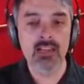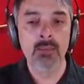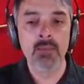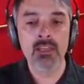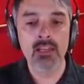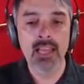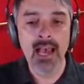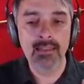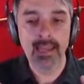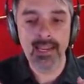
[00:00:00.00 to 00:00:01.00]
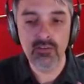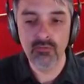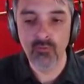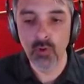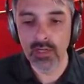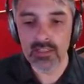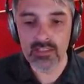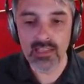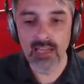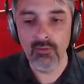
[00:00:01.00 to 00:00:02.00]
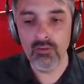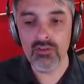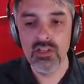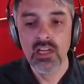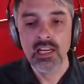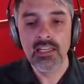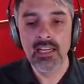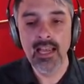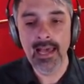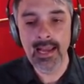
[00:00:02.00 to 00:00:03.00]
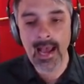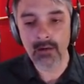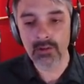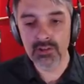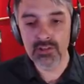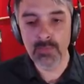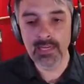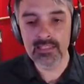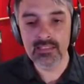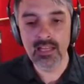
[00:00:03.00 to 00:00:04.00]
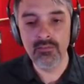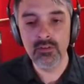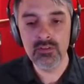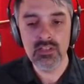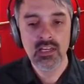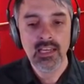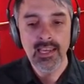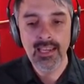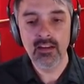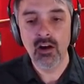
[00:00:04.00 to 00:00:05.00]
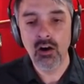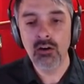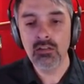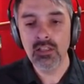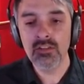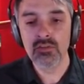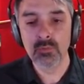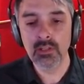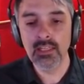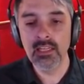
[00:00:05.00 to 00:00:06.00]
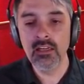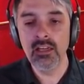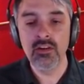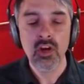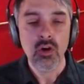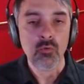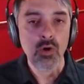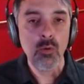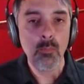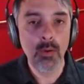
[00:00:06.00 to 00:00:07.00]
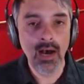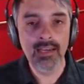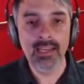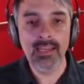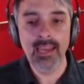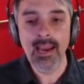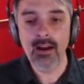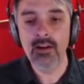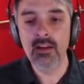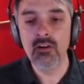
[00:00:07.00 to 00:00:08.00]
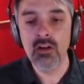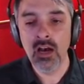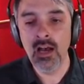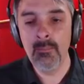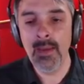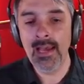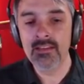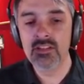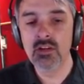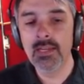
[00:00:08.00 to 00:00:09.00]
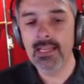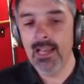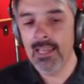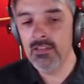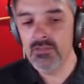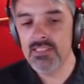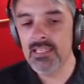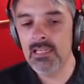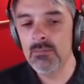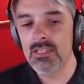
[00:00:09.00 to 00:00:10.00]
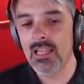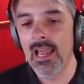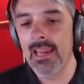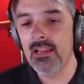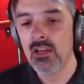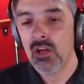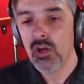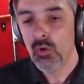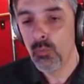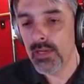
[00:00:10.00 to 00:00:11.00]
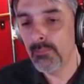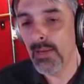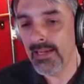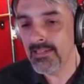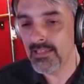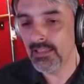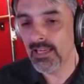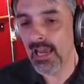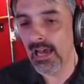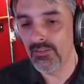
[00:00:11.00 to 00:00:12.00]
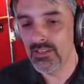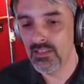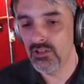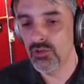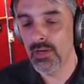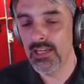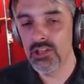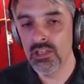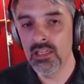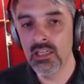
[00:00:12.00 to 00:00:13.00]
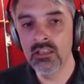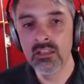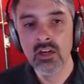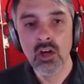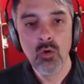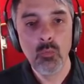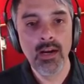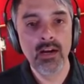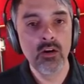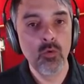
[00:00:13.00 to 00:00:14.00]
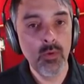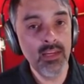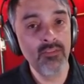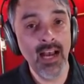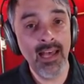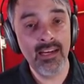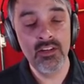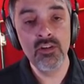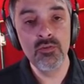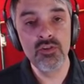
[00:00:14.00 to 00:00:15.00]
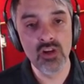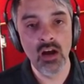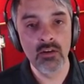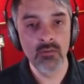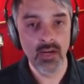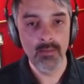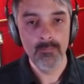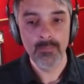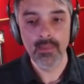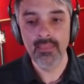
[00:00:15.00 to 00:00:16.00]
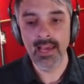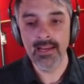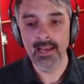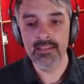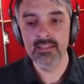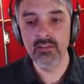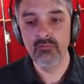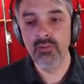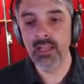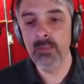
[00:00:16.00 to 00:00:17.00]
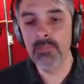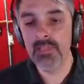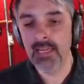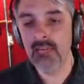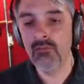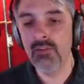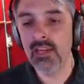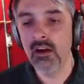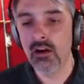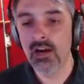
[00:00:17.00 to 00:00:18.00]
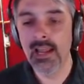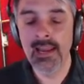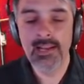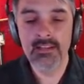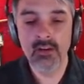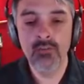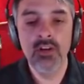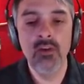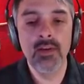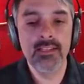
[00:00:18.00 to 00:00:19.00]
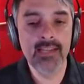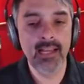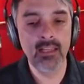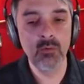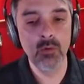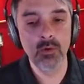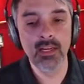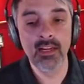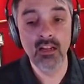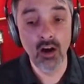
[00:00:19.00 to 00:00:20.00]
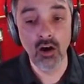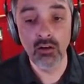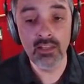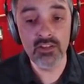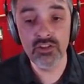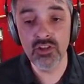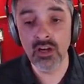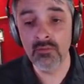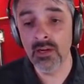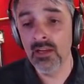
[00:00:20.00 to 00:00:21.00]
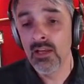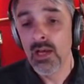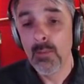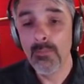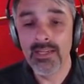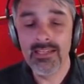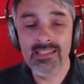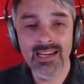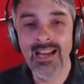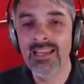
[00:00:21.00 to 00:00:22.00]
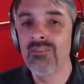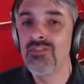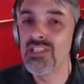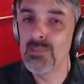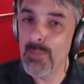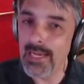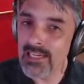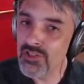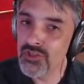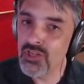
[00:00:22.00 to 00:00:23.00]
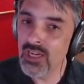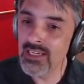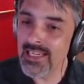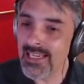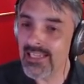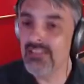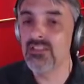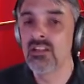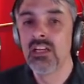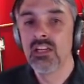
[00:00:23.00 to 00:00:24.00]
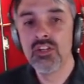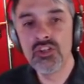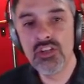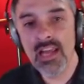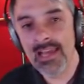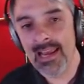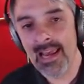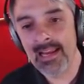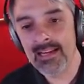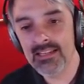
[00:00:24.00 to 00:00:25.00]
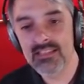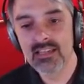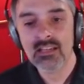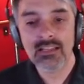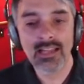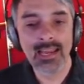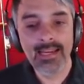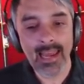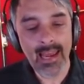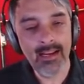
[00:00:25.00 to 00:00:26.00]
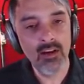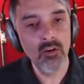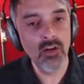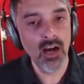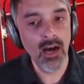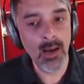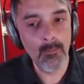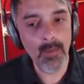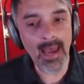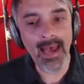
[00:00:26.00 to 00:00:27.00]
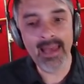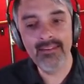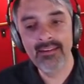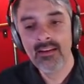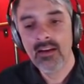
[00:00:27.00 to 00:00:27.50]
I mean, you got like forest levels, you got outer space levels. It all looks really good. Robotic aerial combat. So it kind of seems like we basically have a situation here where we've got a new genre that has developed in V R. And I don't know exactly what we're going to call this genre, but it's kind of Space Junkies, JetX, like Echo Combat.